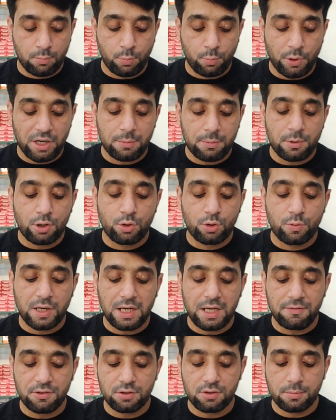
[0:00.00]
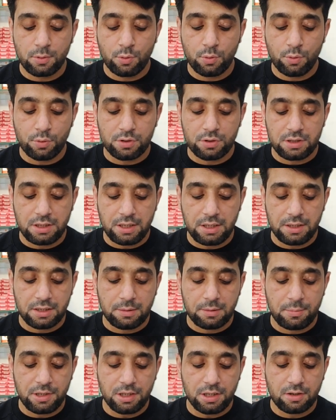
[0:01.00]
Point number 12 is about the
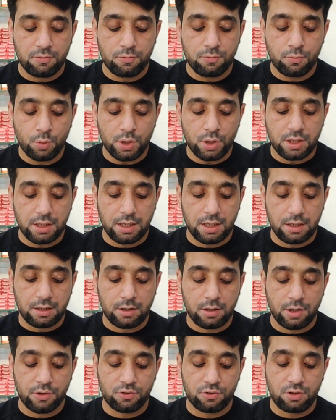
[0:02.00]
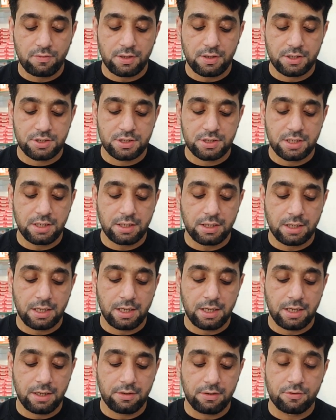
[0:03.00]
diabetic foot causative agent
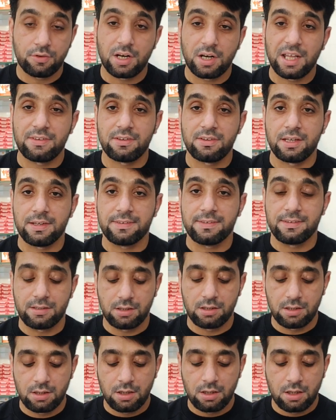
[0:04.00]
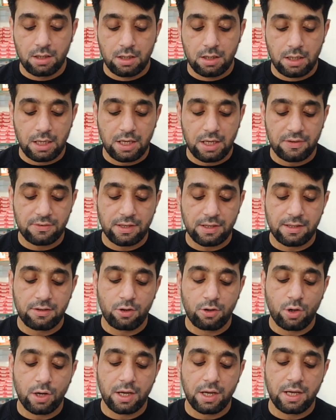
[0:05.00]
and dressings. As
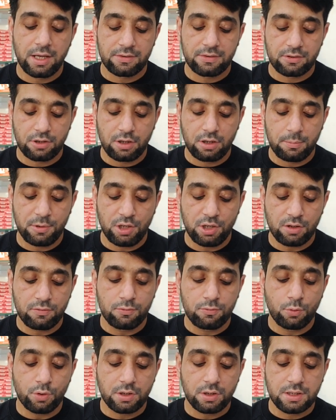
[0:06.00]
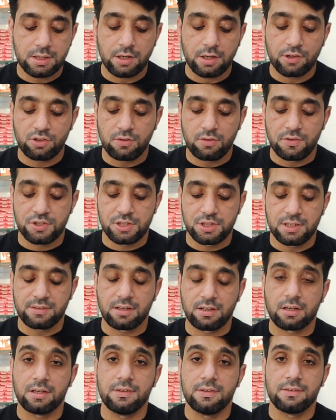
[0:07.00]
long as the diabetic foot causative
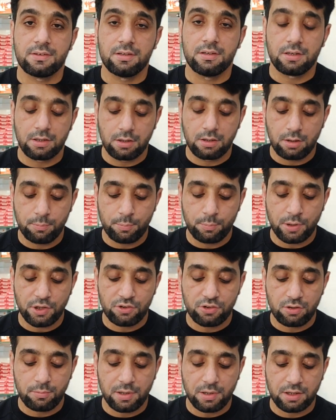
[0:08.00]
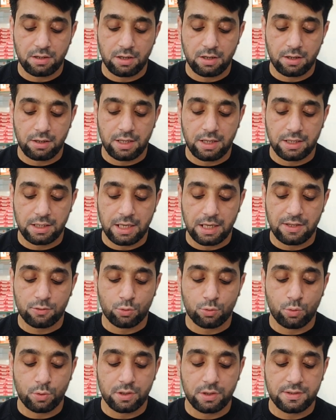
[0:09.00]
agents are concerned, gram-positive bacteria like S.
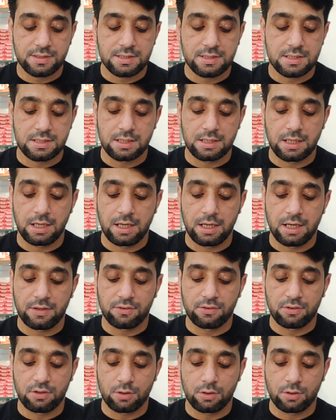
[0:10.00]
coccus and